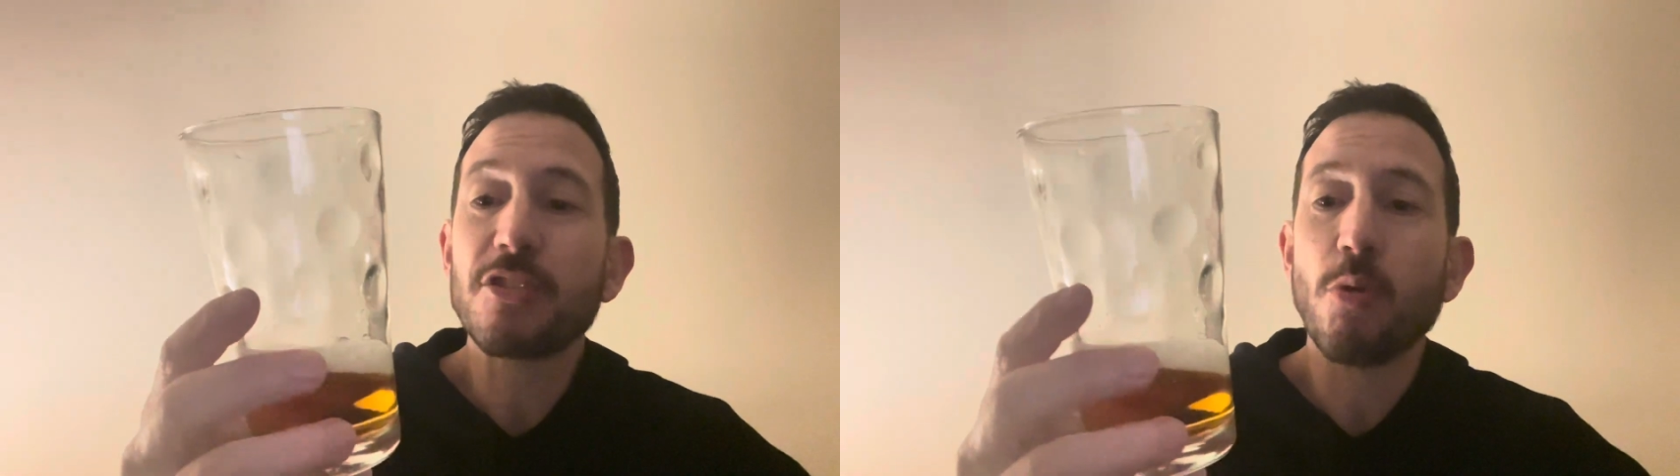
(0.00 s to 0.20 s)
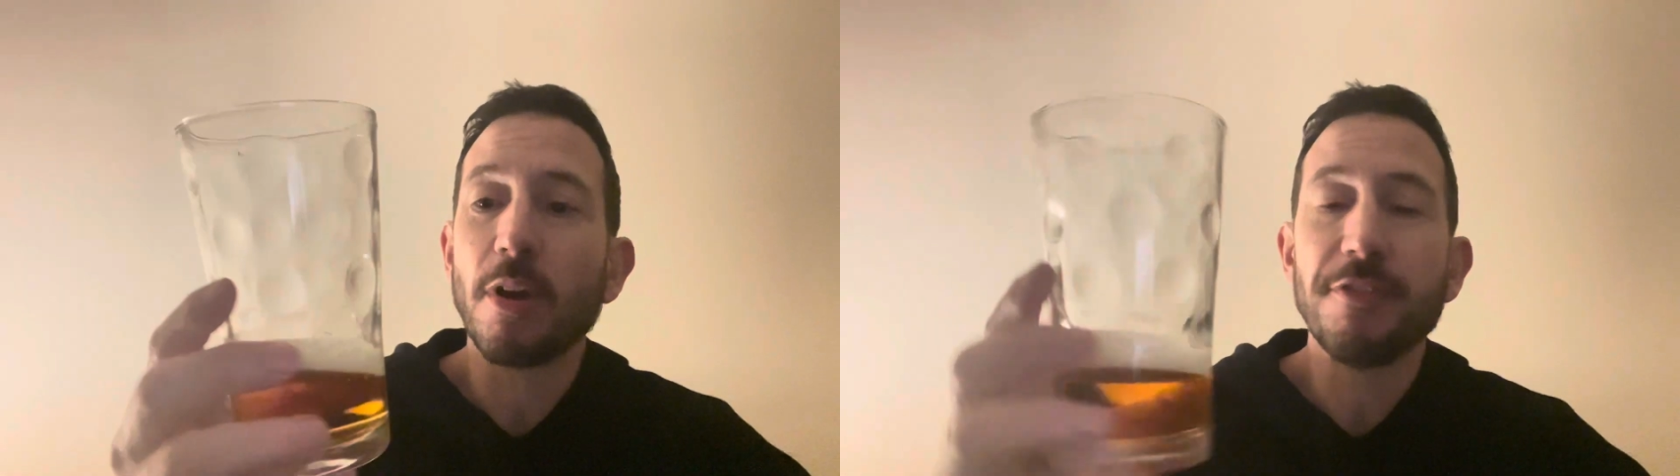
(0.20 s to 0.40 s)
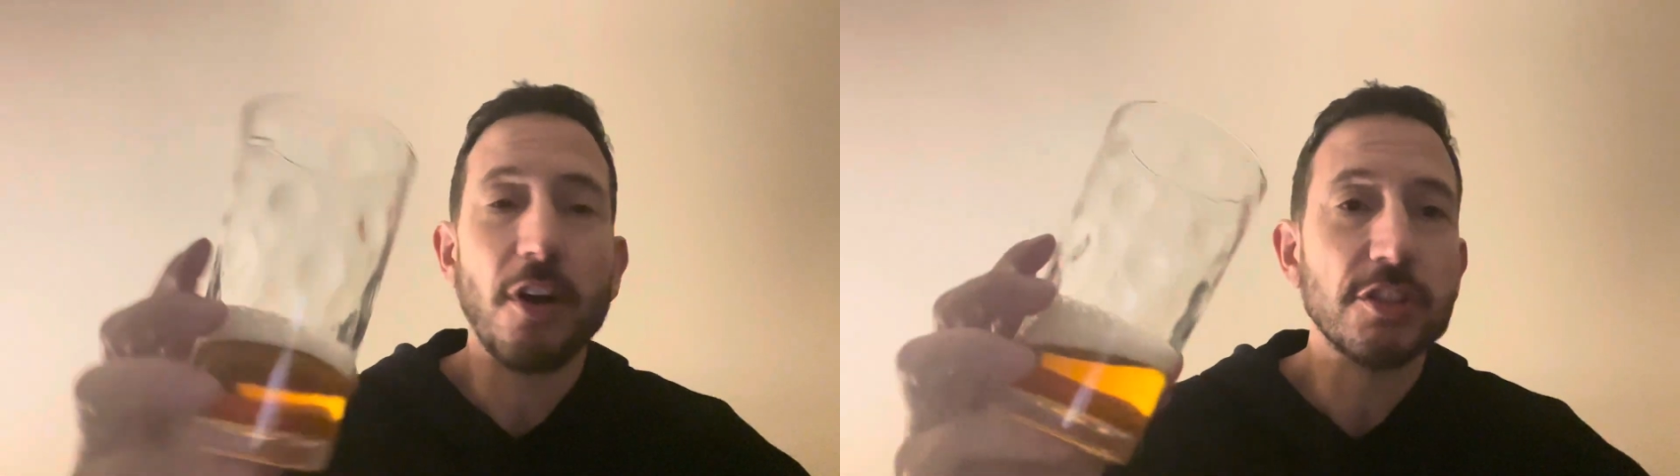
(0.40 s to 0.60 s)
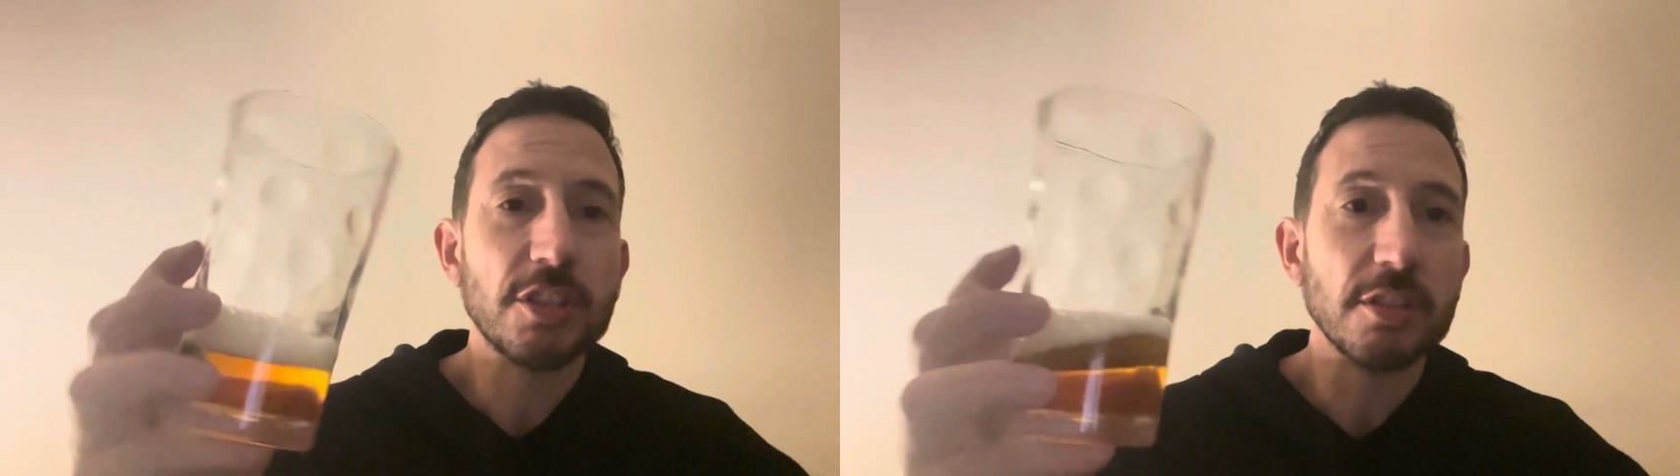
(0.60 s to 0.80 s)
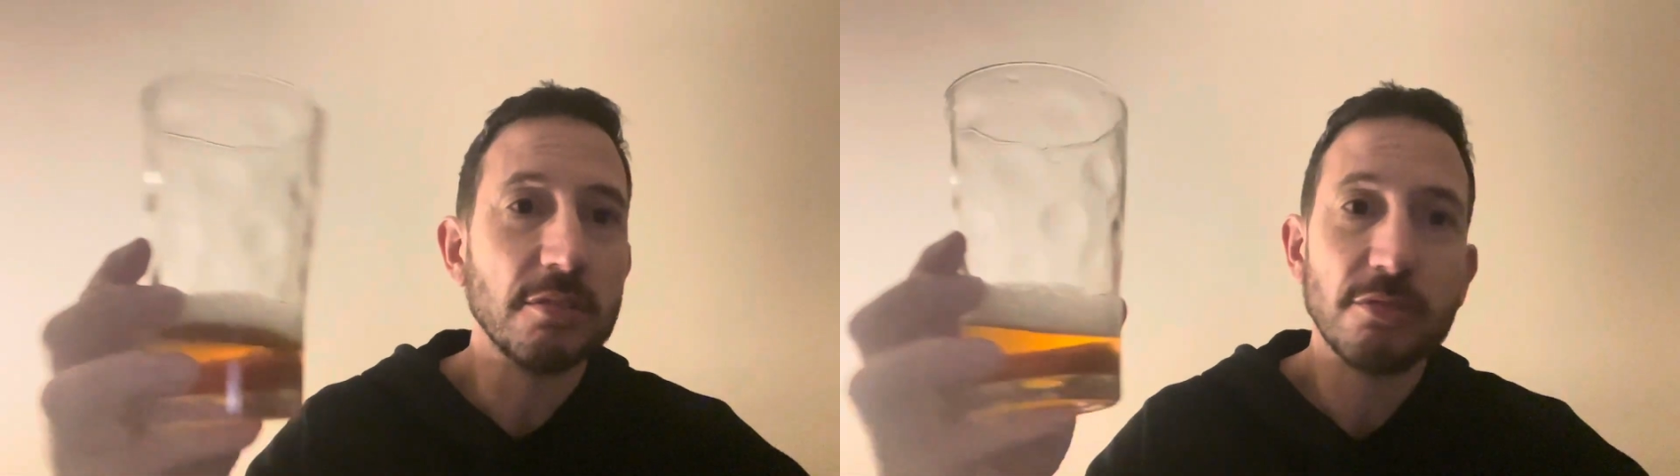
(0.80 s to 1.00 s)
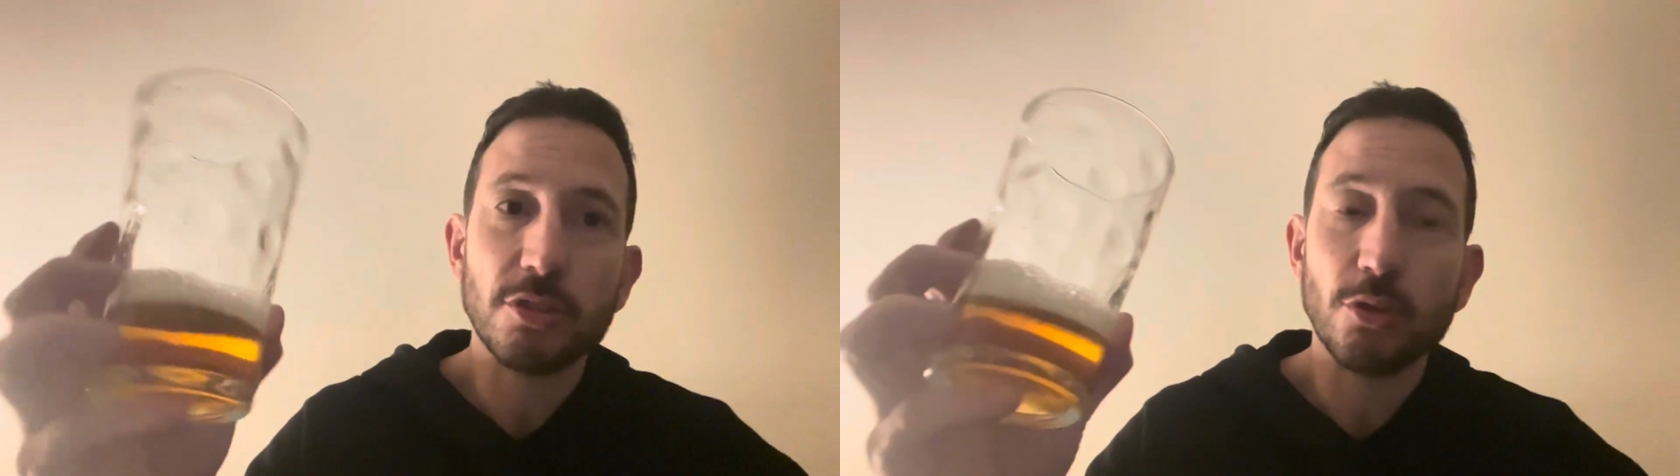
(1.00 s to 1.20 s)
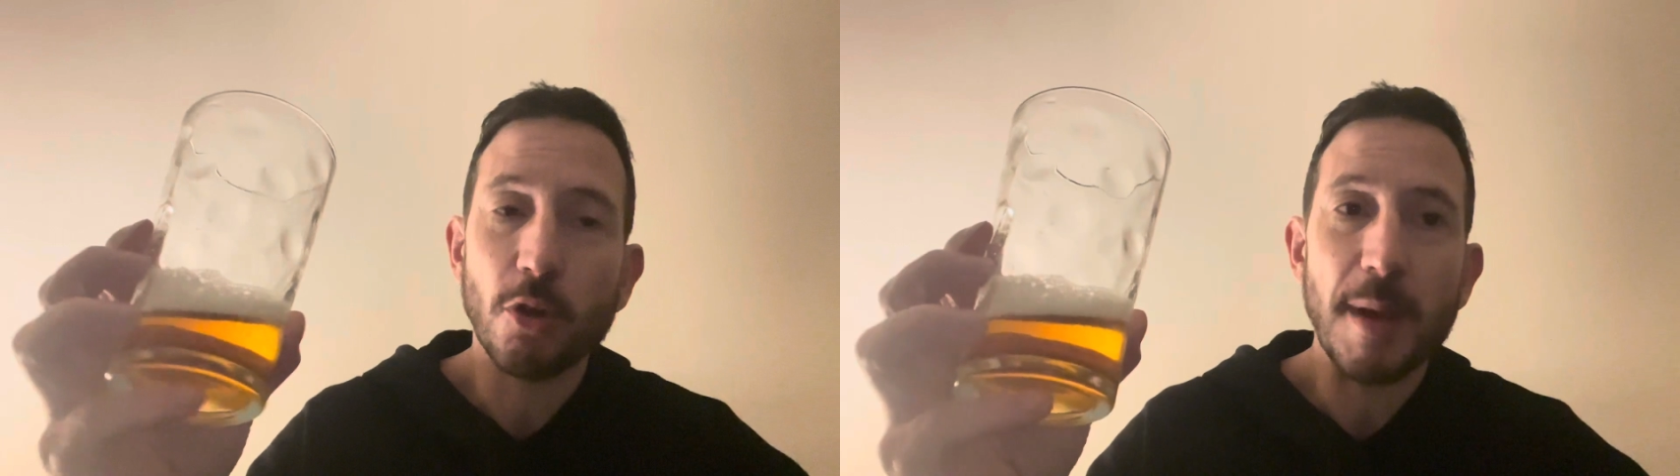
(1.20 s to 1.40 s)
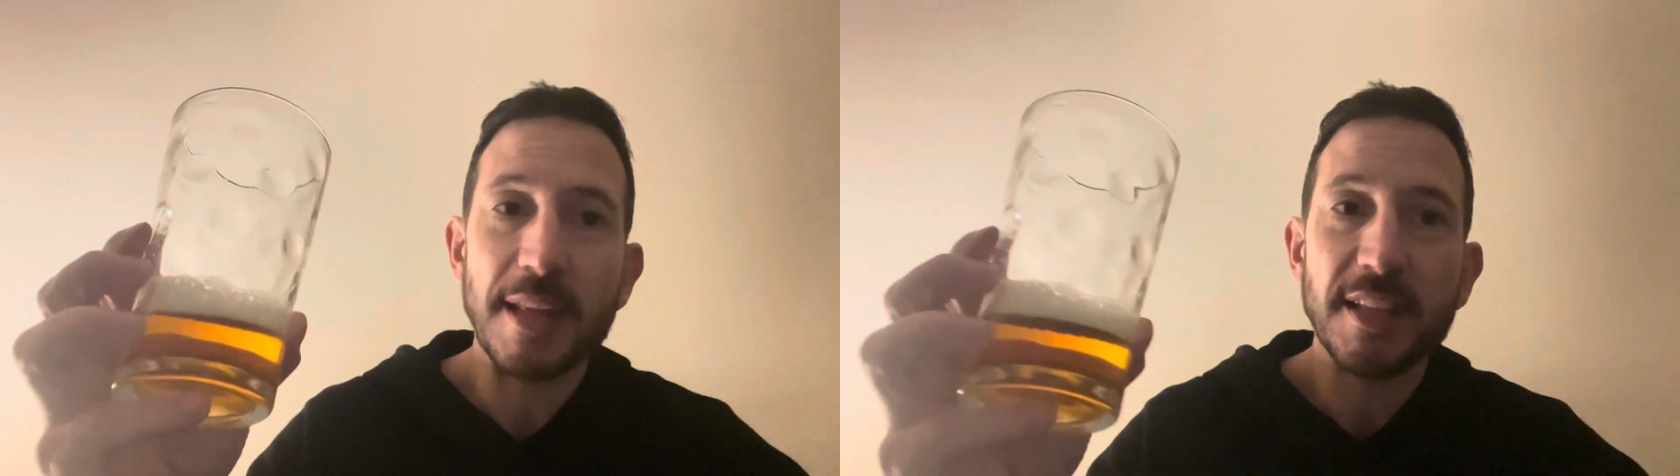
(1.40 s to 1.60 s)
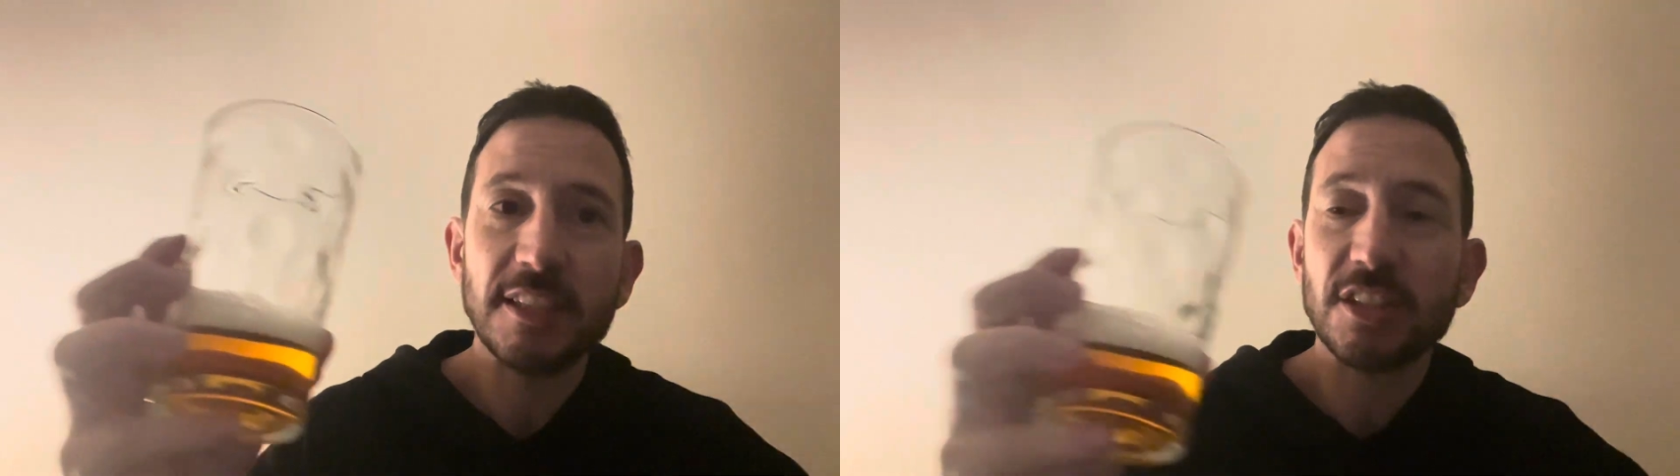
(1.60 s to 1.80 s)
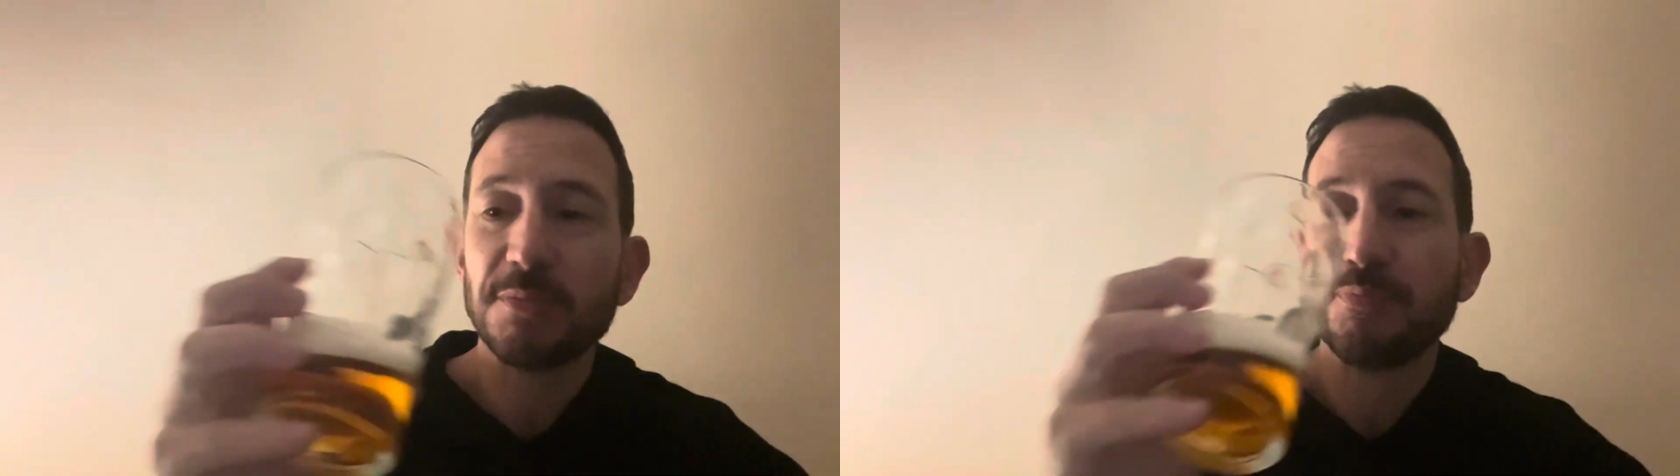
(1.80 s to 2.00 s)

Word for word: qualified to talk about this.